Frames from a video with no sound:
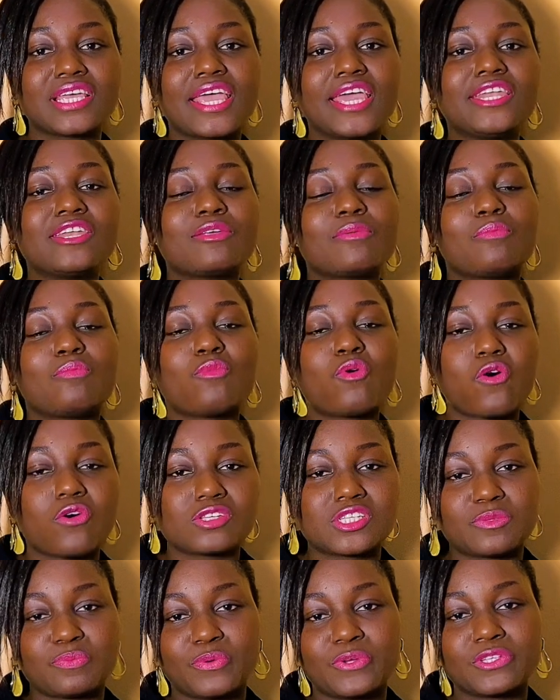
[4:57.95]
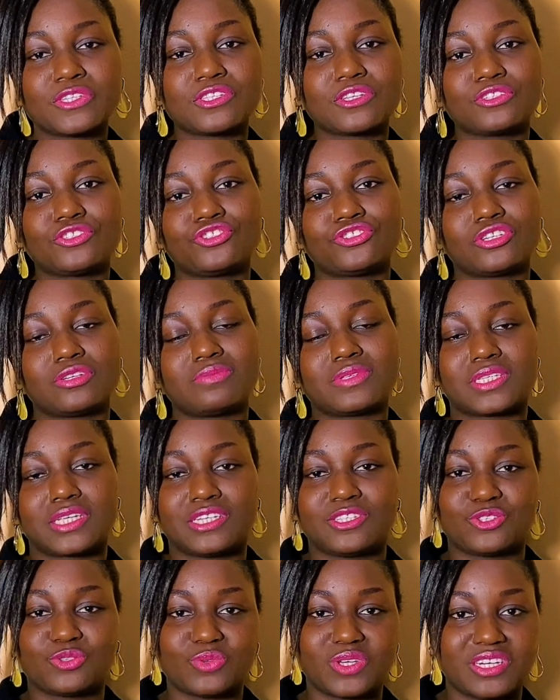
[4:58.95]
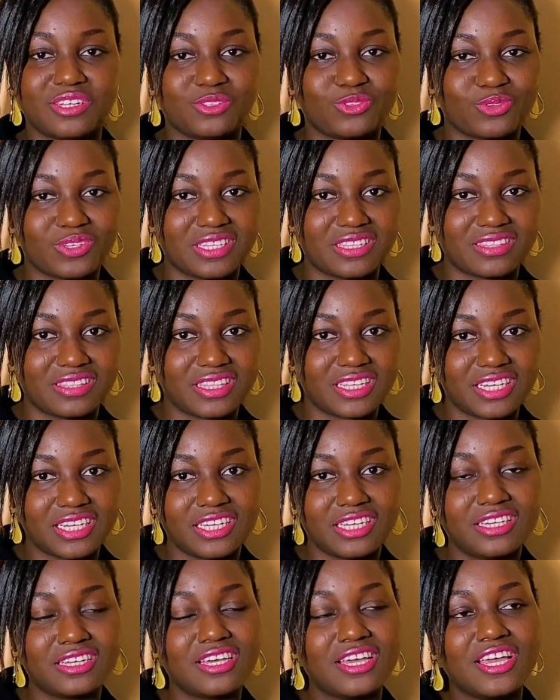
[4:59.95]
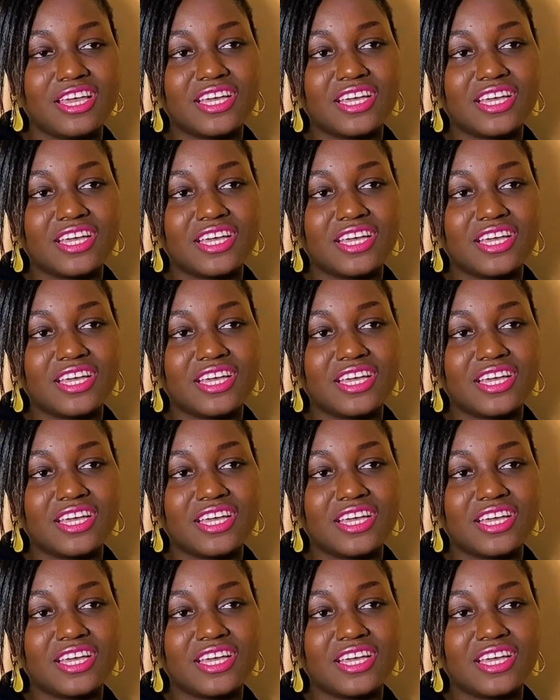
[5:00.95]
and the more sponsored trips in 2023.